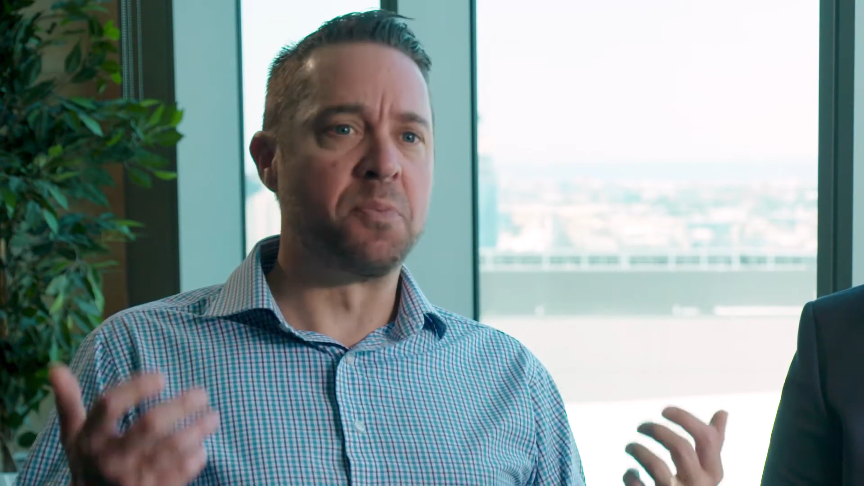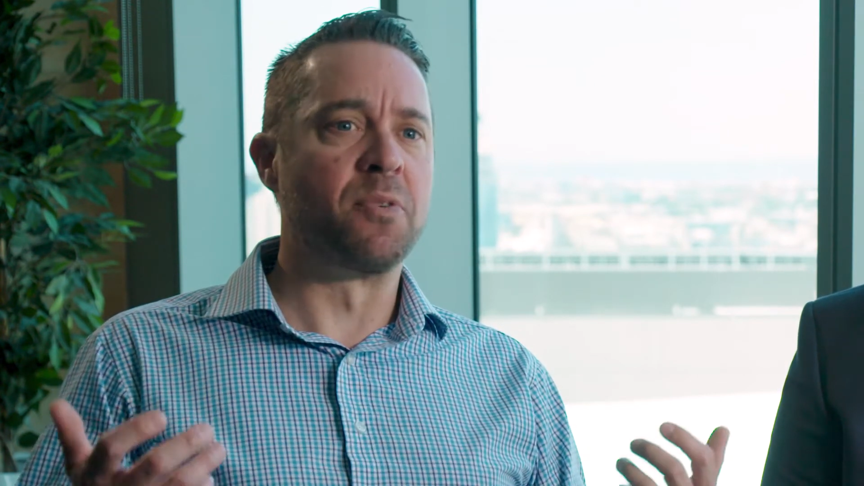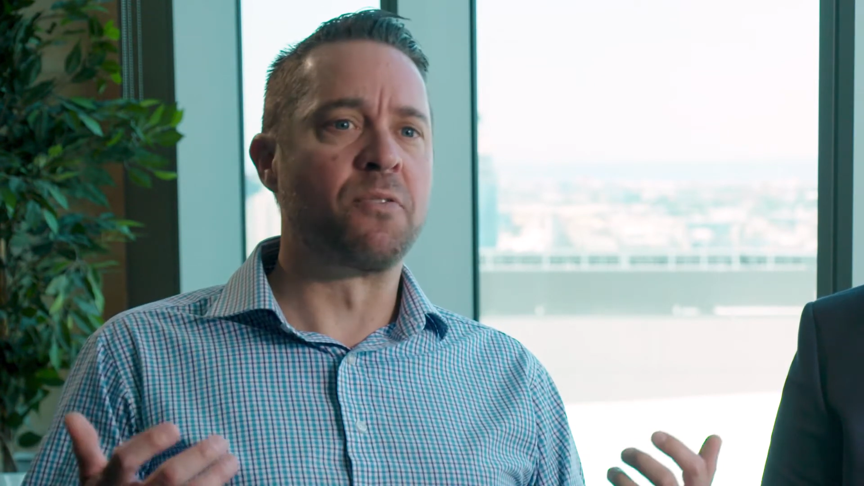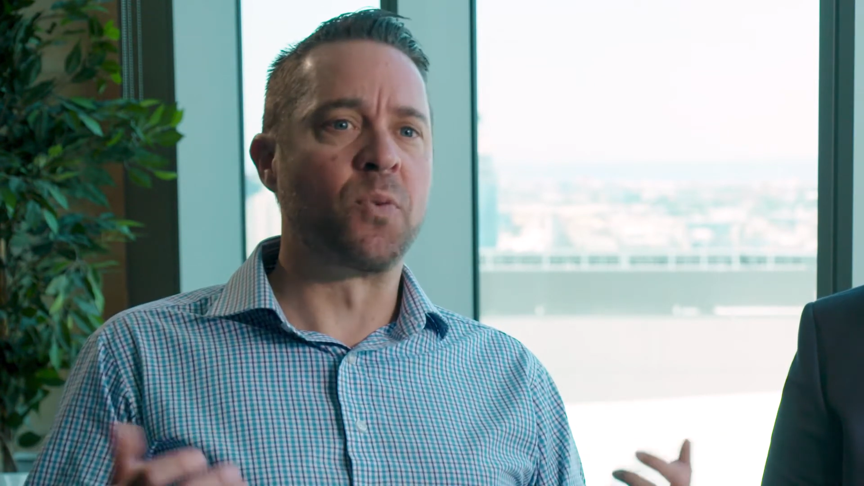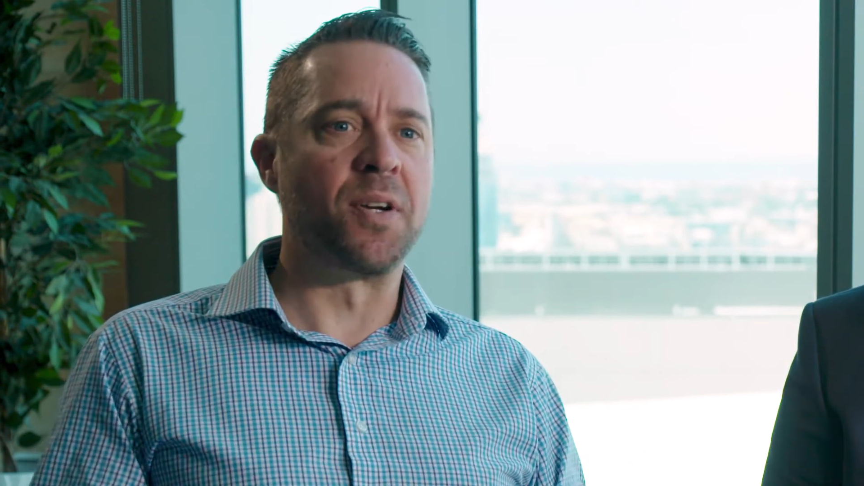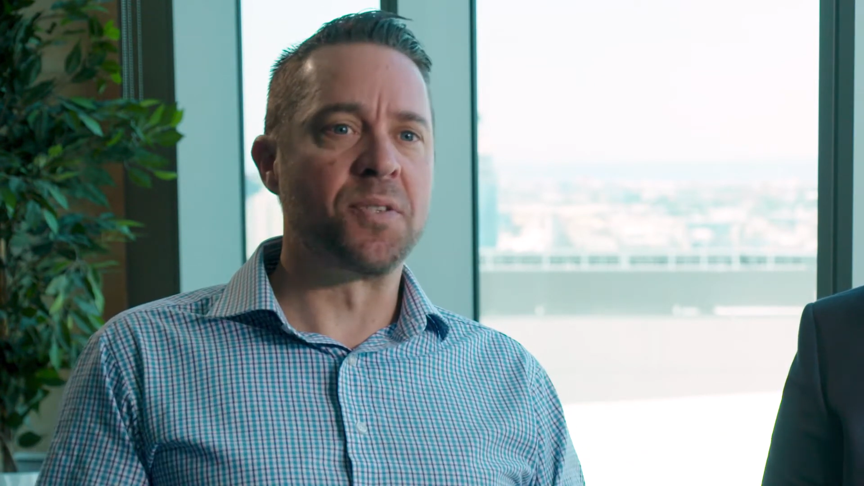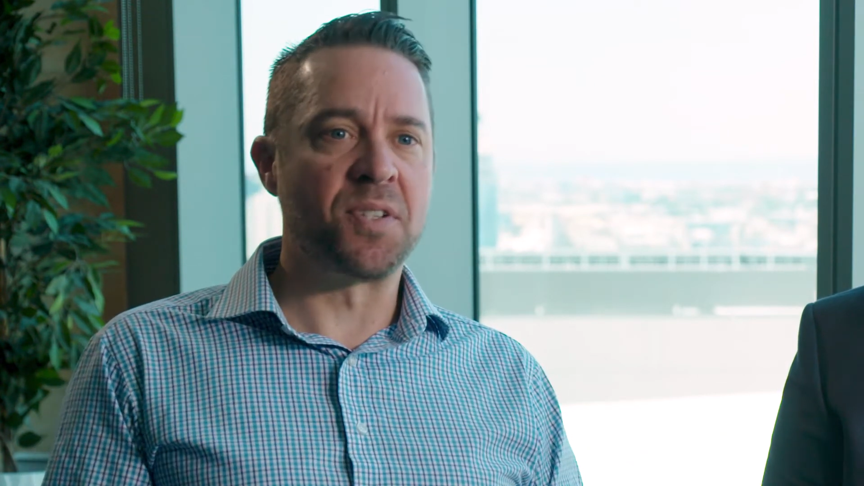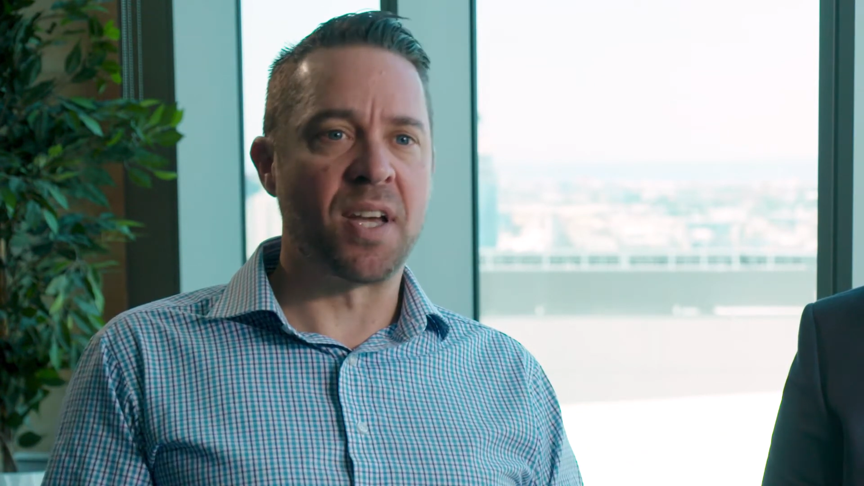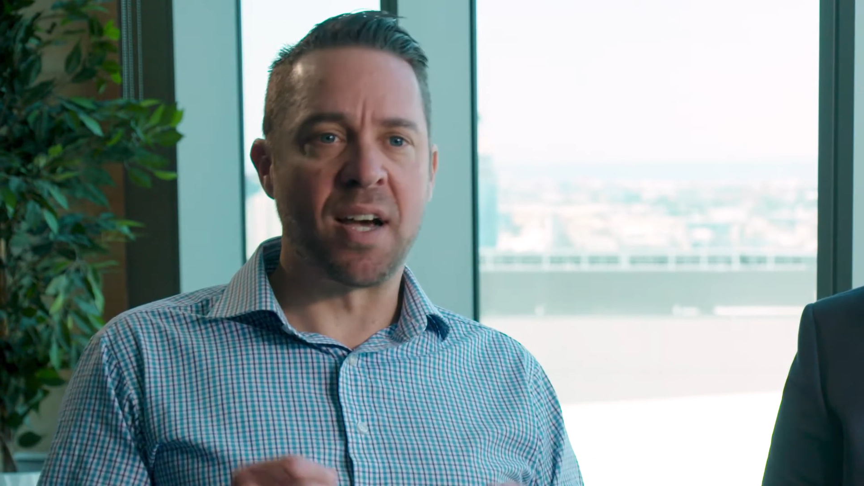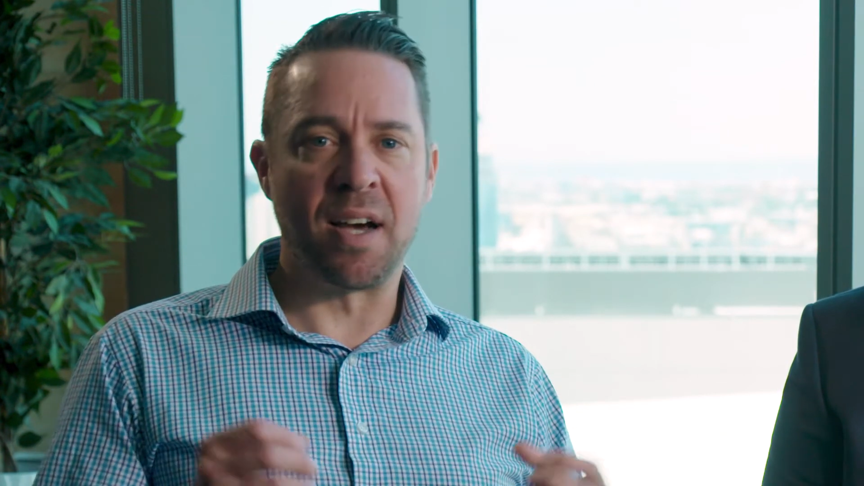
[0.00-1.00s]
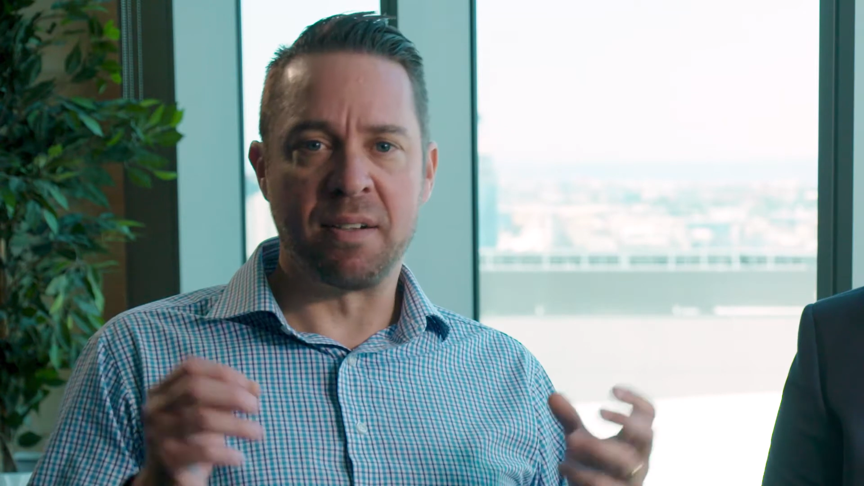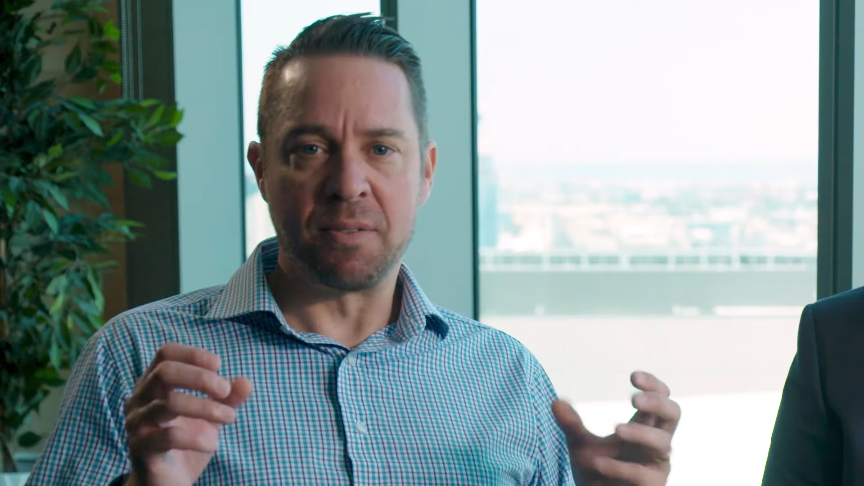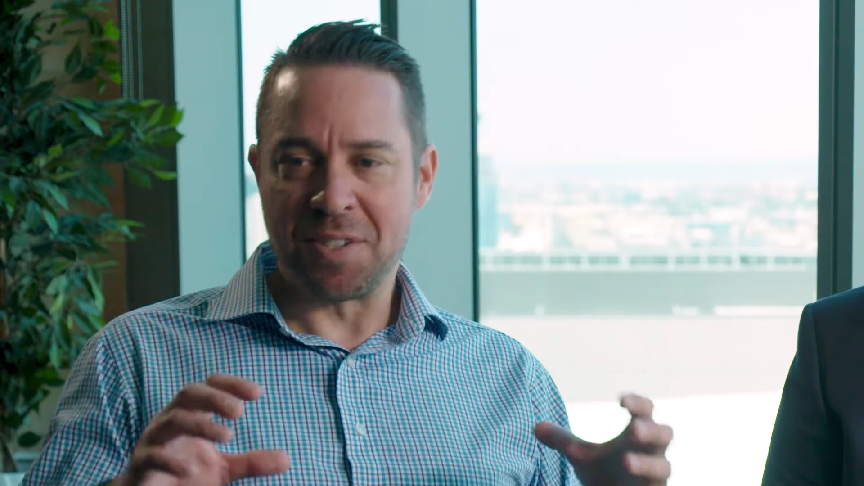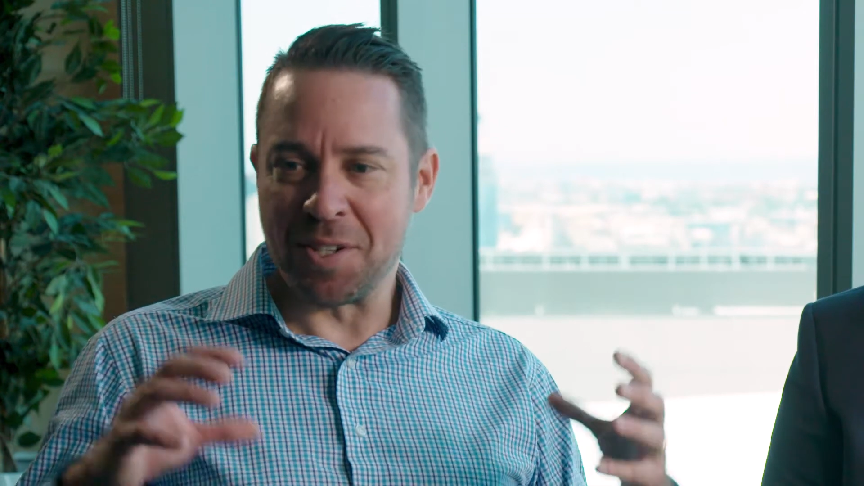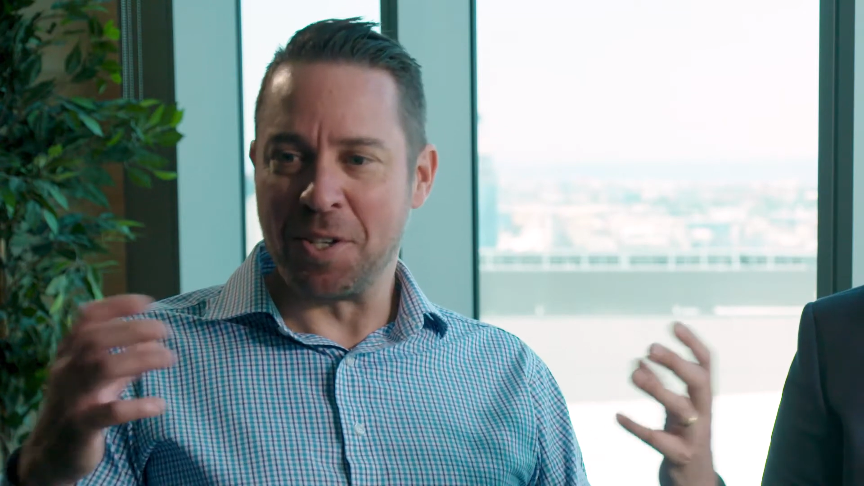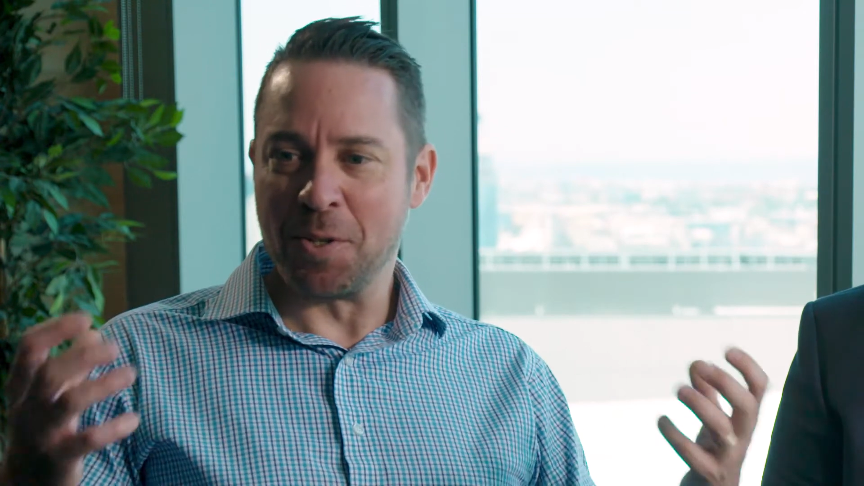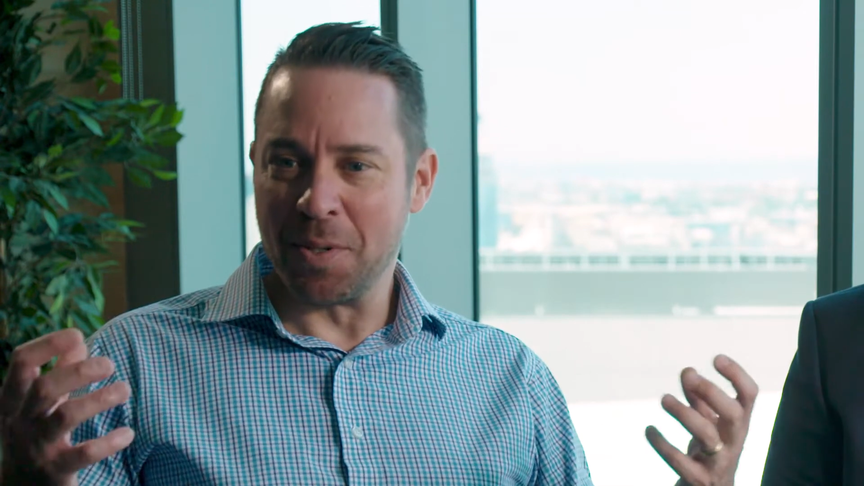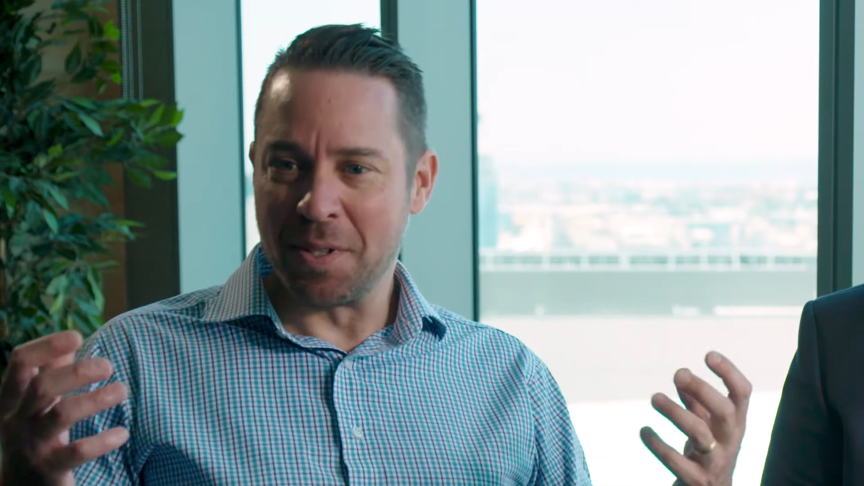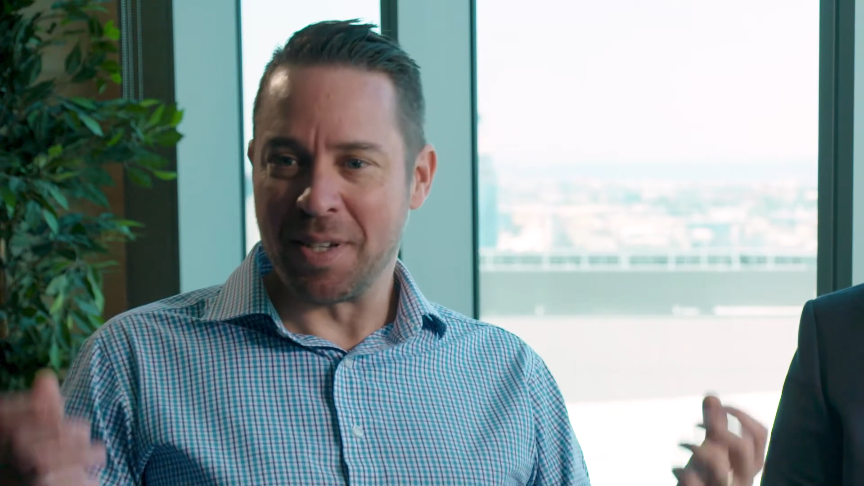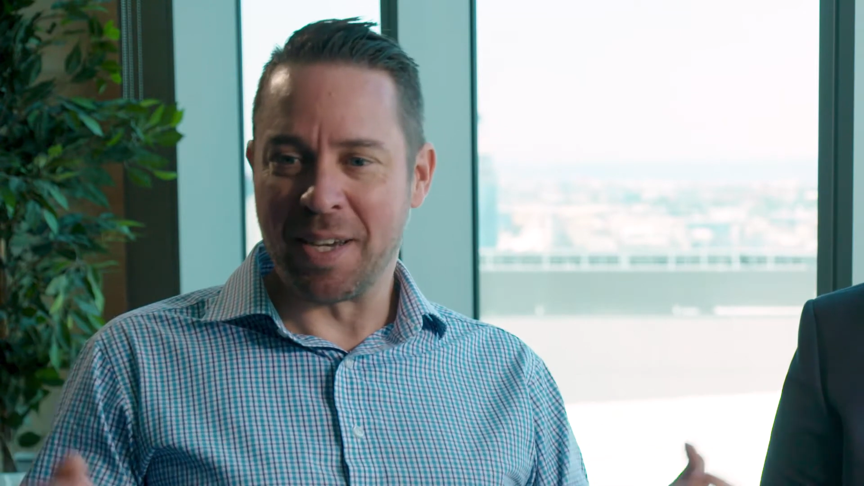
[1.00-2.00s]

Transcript: and whatever else are secured